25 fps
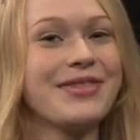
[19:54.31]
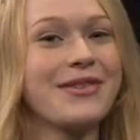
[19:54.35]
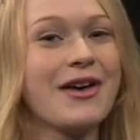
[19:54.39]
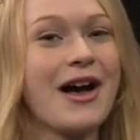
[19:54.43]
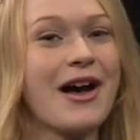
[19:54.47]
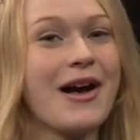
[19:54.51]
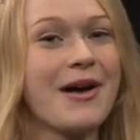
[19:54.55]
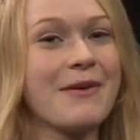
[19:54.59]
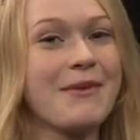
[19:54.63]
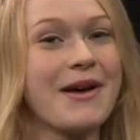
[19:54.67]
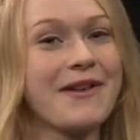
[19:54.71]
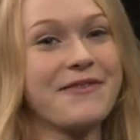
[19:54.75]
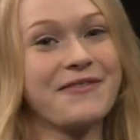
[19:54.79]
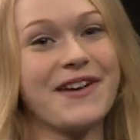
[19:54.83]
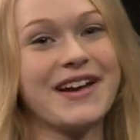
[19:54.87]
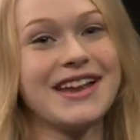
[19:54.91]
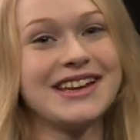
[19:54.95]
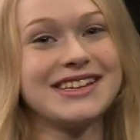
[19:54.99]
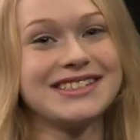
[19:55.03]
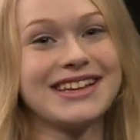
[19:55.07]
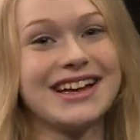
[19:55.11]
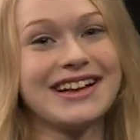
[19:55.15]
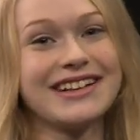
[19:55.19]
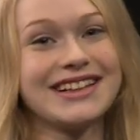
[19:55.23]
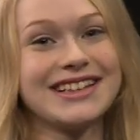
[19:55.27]
My
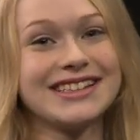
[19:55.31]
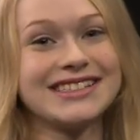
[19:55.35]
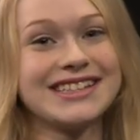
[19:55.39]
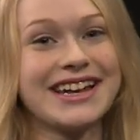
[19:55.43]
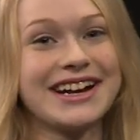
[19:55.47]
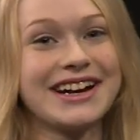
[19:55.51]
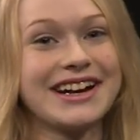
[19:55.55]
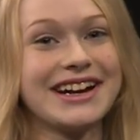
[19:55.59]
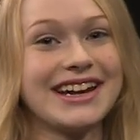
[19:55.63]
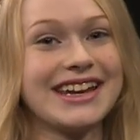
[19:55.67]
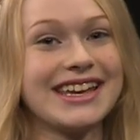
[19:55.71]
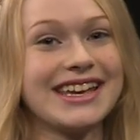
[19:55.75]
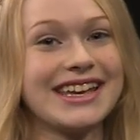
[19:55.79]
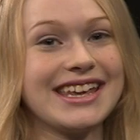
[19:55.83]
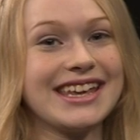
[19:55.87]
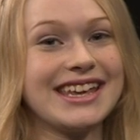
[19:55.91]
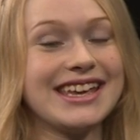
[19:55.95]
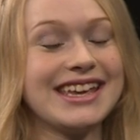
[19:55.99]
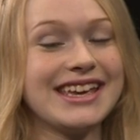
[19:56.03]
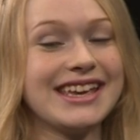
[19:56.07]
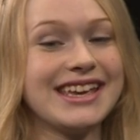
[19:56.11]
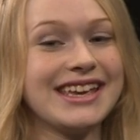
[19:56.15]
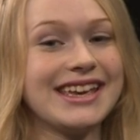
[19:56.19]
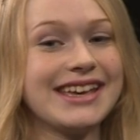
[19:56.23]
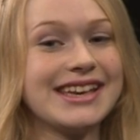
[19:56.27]
friend Douglas Herring,
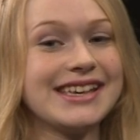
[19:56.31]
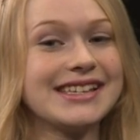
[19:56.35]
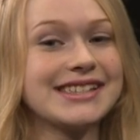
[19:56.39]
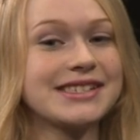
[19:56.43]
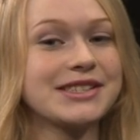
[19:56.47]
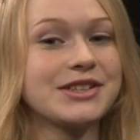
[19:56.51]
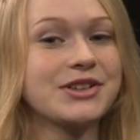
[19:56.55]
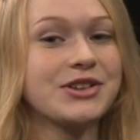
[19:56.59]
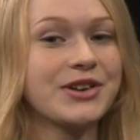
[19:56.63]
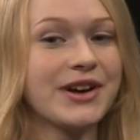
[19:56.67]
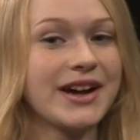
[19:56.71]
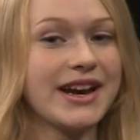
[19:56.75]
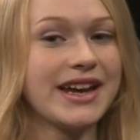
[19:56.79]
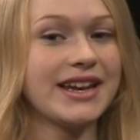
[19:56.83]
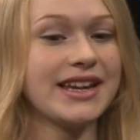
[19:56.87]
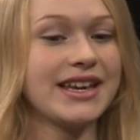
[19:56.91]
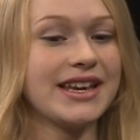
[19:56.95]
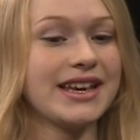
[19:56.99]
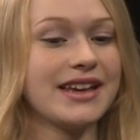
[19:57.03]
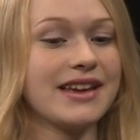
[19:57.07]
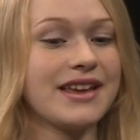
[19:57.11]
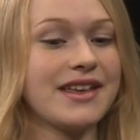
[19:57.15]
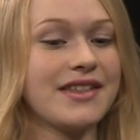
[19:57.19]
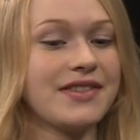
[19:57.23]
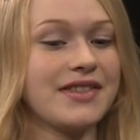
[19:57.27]
he is
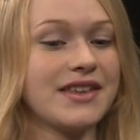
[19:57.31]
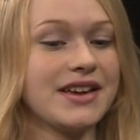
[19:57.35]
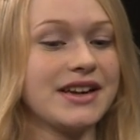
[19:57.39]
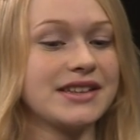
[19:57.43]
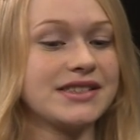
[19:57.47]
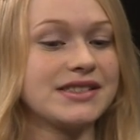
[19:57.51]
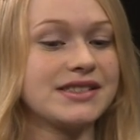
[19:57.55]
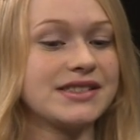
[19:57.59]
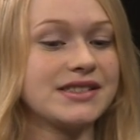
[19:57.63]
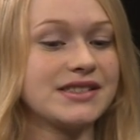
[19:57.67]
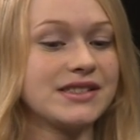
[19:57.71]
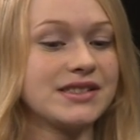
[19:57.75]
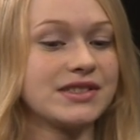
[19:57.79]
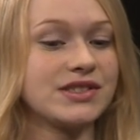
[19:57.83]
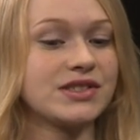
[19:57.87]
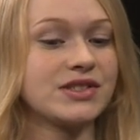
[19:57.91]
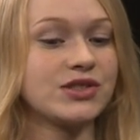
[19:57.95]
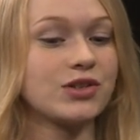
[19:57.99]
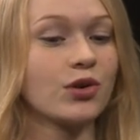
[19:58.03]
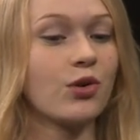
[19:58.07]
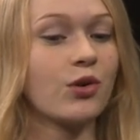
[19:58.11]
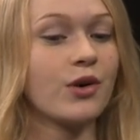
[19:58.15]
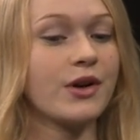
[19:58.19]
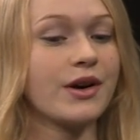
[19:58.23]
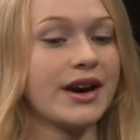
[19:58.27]
creating this
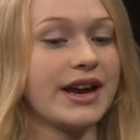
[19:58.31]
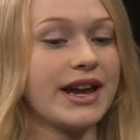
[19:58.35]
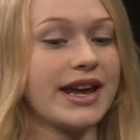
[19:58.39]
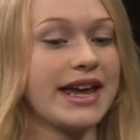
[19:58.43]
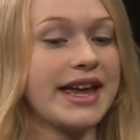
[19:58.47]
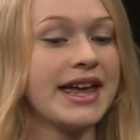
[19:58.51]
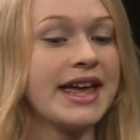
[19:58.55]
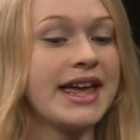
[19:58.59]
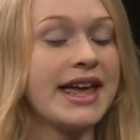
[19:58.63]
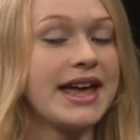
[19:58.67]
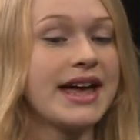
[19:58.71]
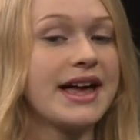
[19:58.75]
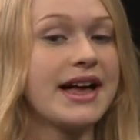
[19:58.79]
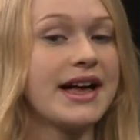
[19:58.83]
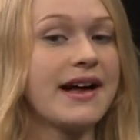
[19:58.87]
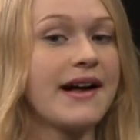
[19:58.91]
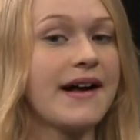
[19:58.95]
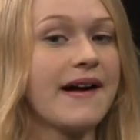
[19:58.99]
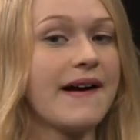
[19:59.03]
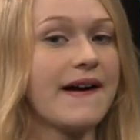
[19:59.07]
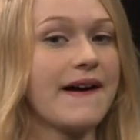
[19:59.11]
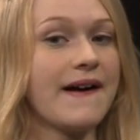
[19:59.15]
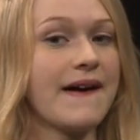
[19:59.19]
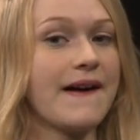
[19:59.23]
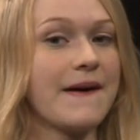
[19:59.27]
story,
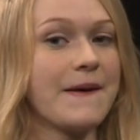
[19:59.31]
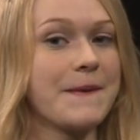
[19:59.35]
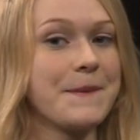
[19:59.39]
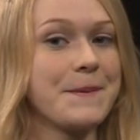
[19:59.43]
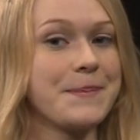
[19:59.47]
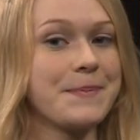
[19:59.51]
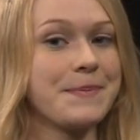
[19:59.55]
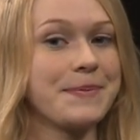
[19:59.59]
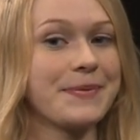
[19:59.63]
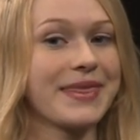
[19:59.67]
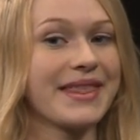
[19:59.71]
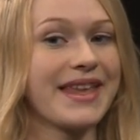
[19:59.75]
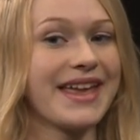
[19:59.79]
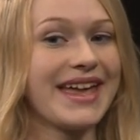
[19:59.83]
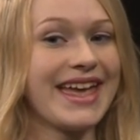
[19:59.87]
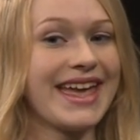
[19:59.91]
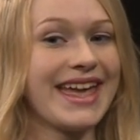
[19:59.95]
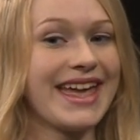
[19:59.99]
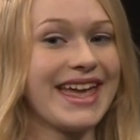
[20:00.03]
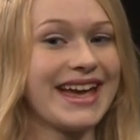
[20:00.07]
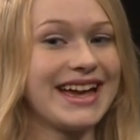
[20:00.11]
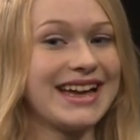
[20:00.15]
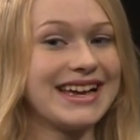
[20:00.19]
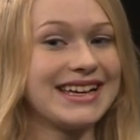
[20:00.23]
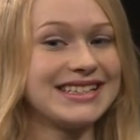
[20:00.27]

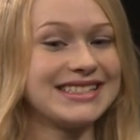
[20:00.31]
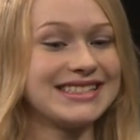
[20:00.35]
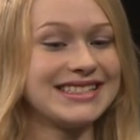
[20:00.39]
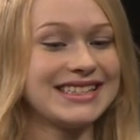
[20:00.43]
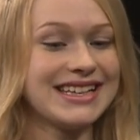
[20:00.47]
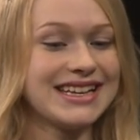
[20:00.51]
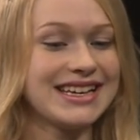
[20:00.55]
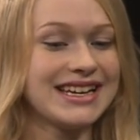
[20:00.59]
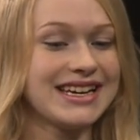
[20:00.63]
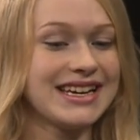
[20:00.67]
and